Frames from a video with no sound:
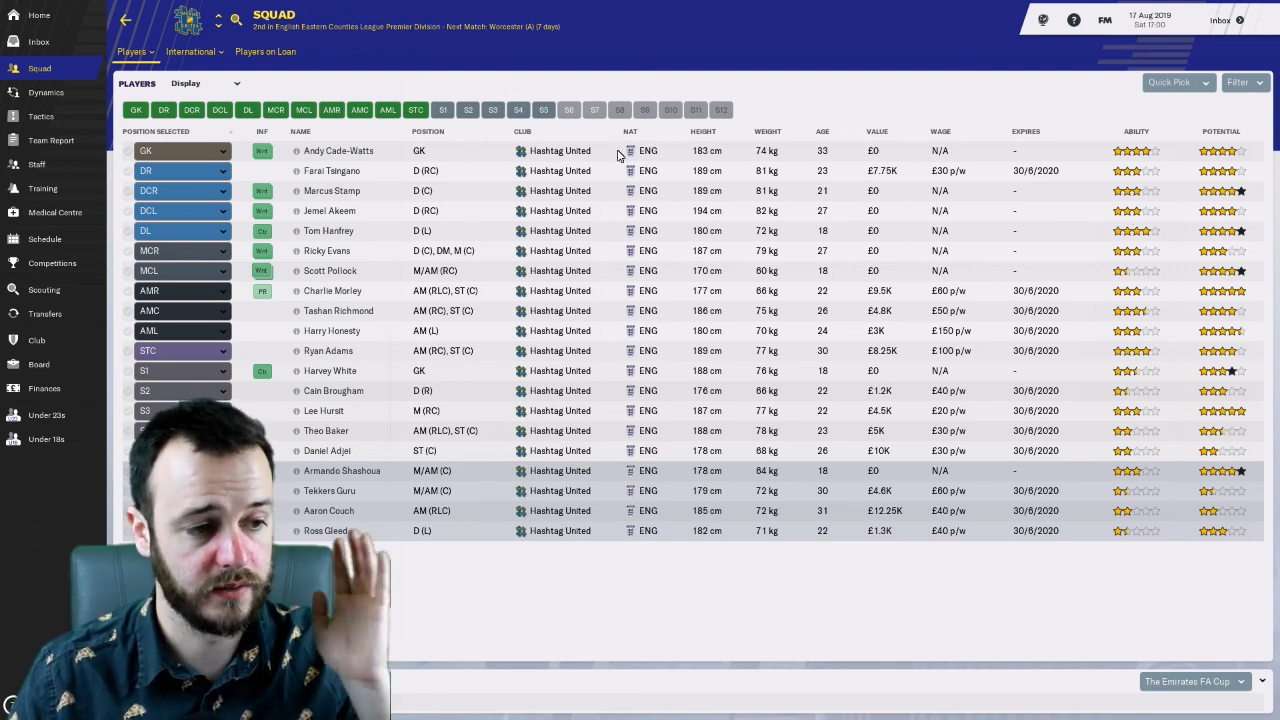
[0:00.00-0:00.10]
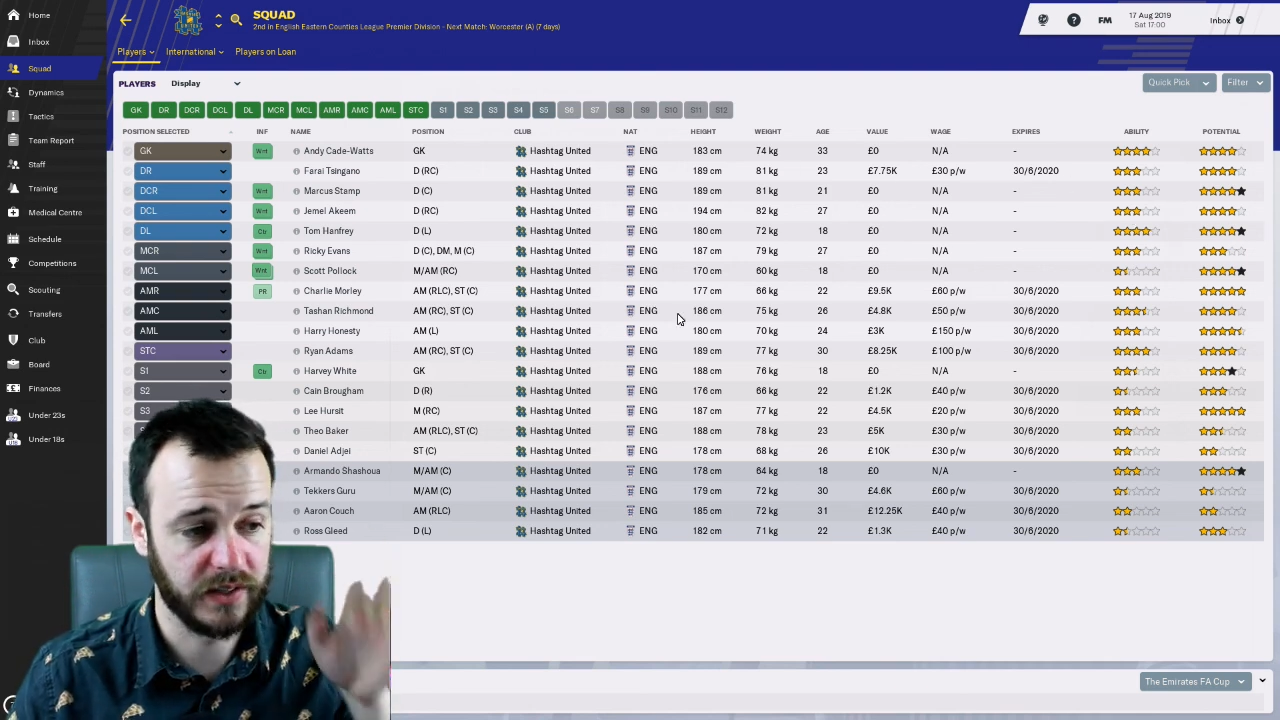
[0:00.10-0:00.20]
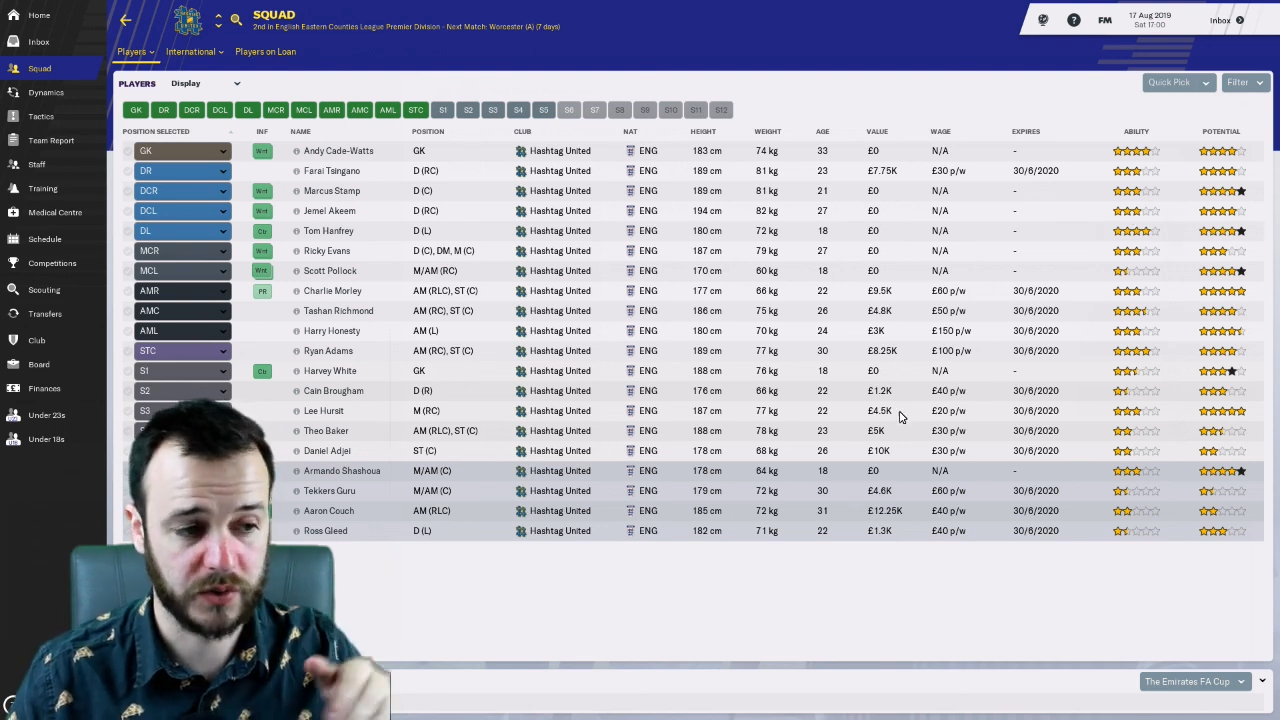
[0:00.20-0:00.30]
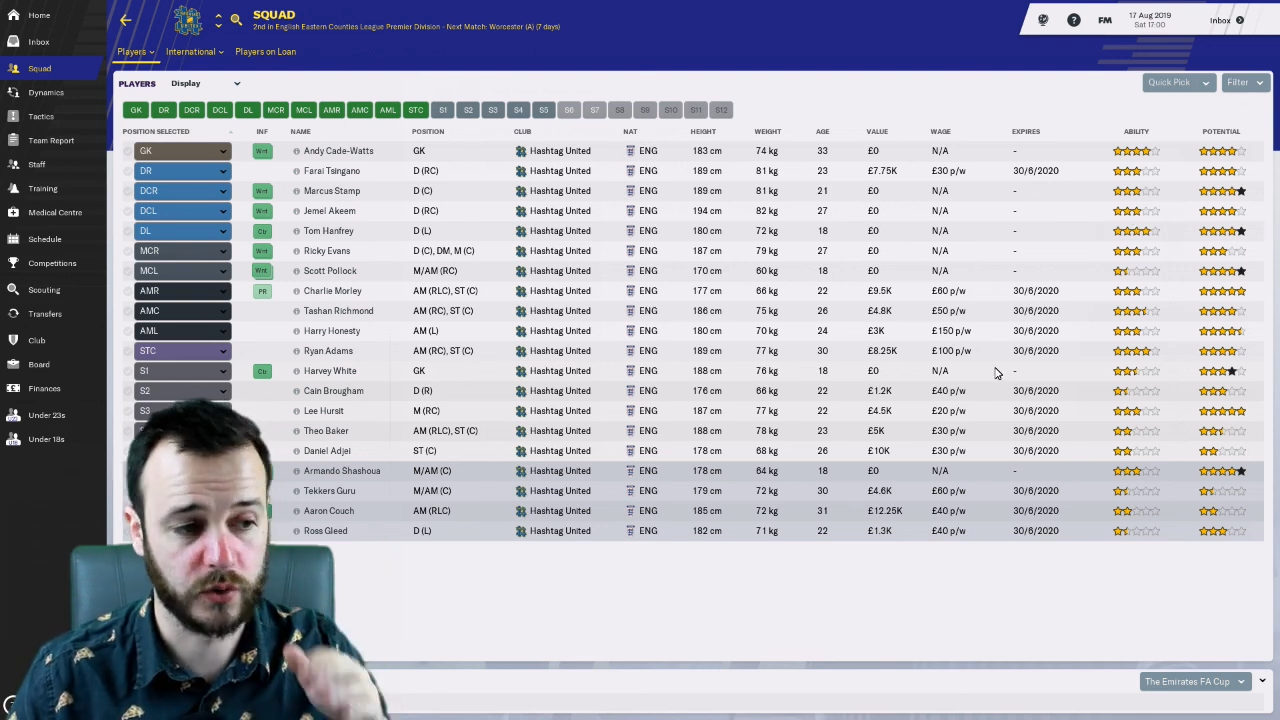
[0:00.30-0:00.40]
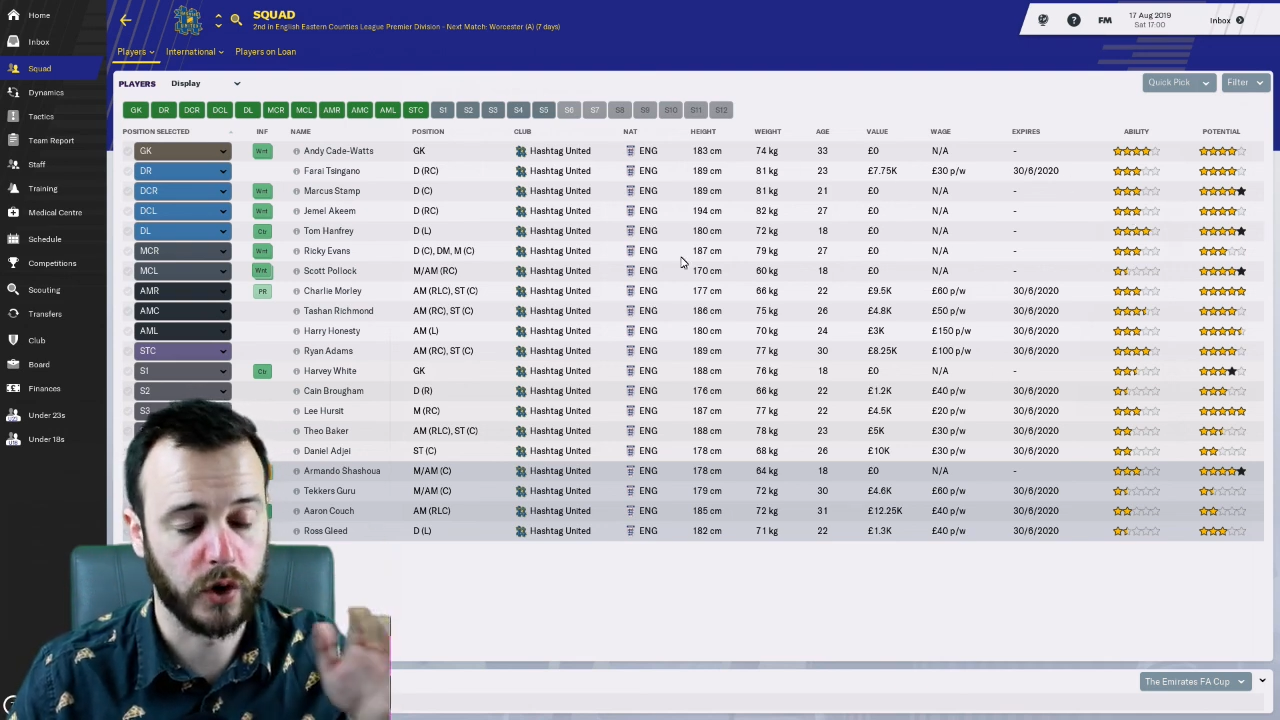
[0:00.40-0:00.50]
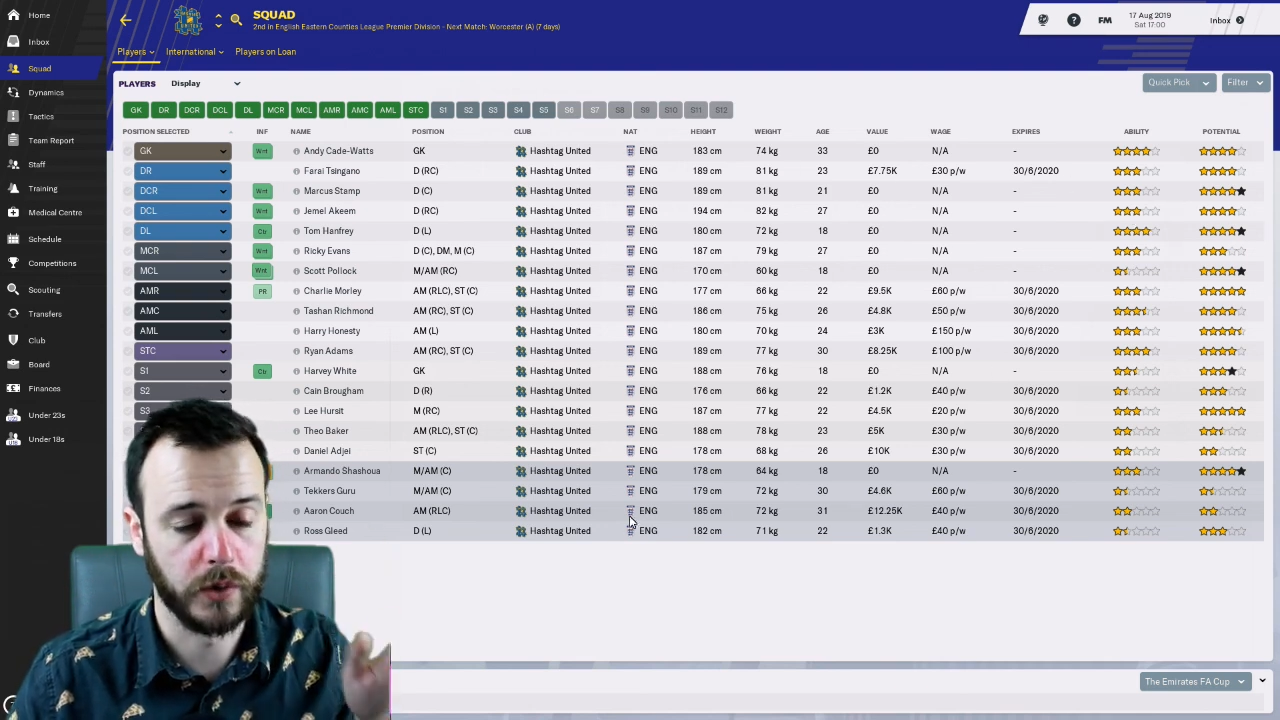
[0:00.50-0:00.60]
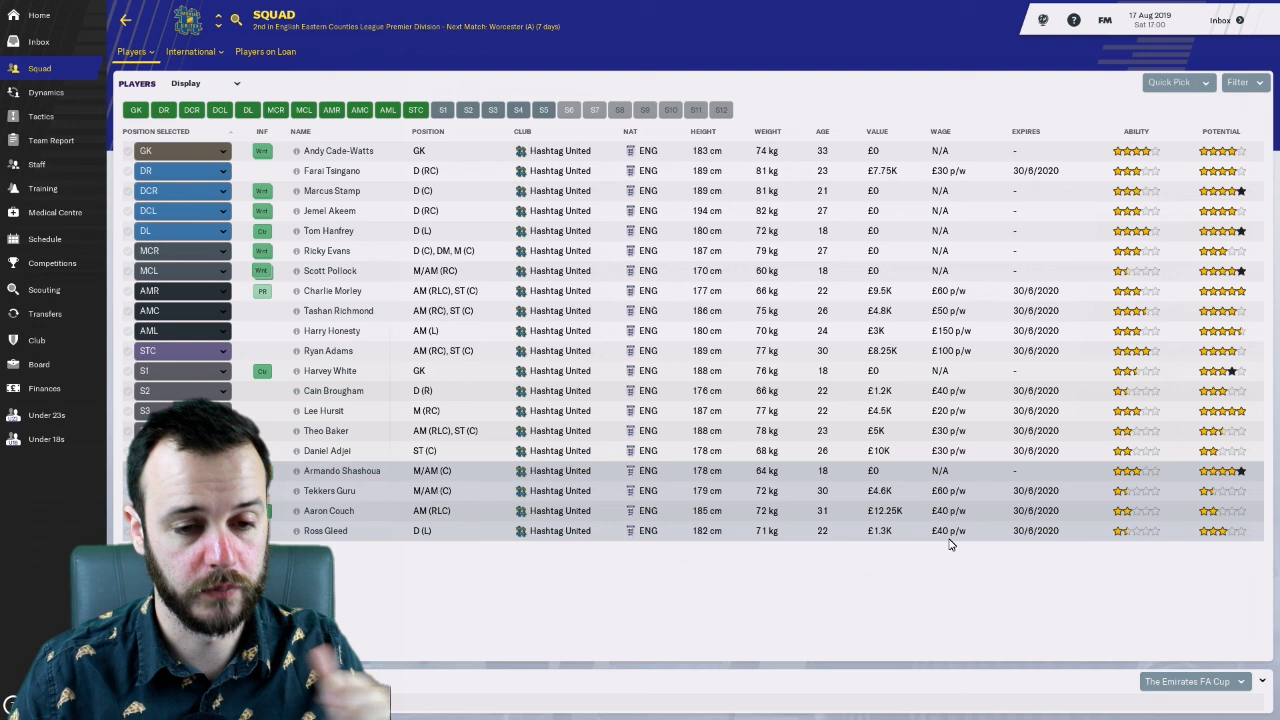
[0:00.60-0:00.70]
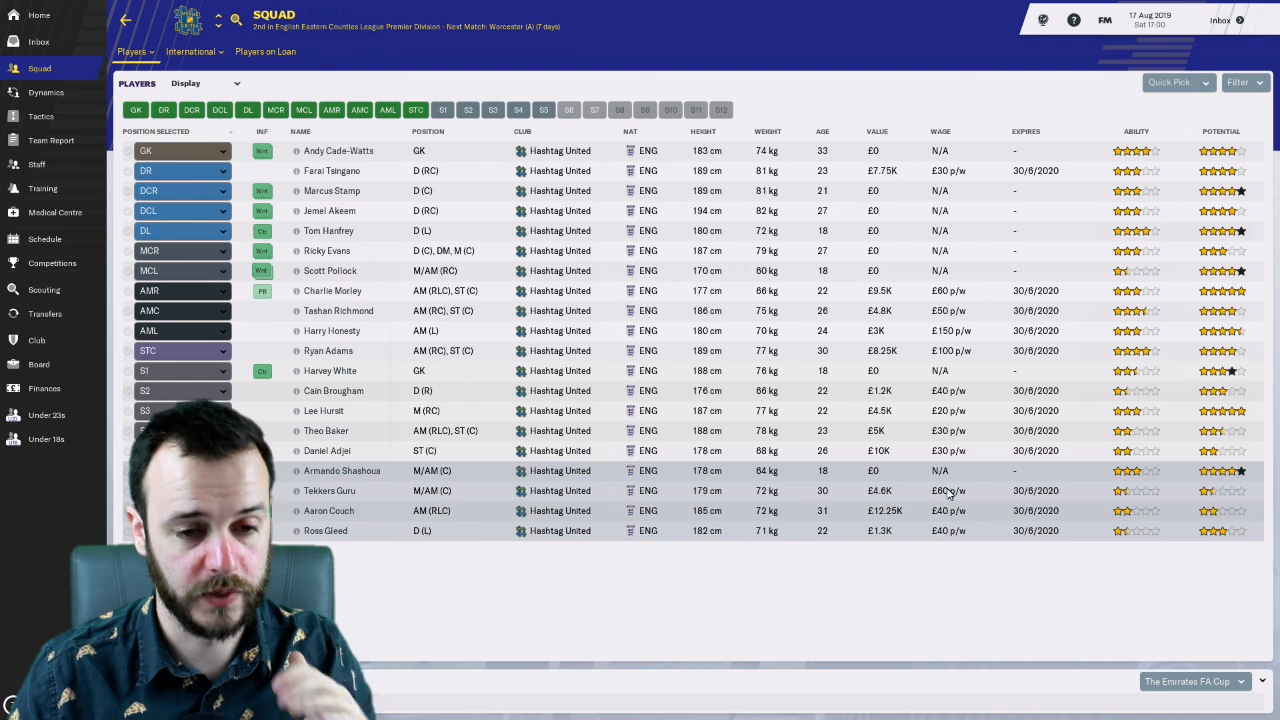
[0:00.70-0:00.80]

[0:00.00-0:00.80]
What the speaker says: this group,